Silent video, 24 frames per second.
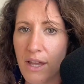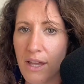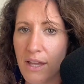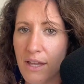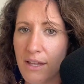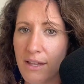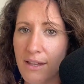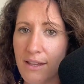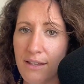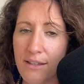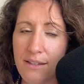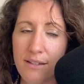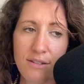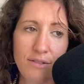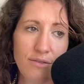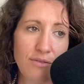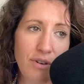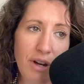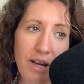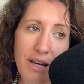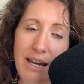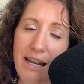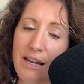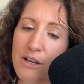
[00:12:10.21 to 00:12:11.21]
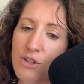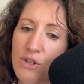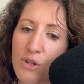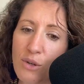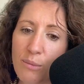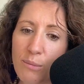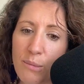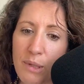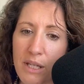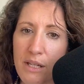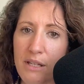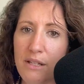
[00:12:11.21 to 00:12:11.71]
and financial
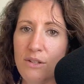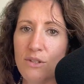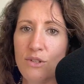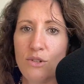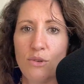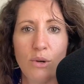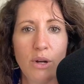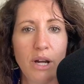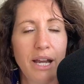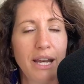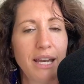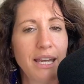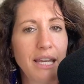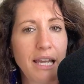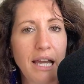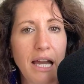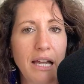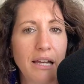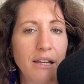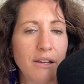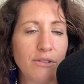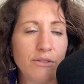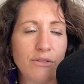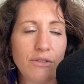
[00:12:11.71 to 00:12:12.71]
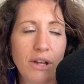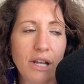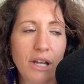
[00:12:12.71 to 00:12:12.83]
means or any kind of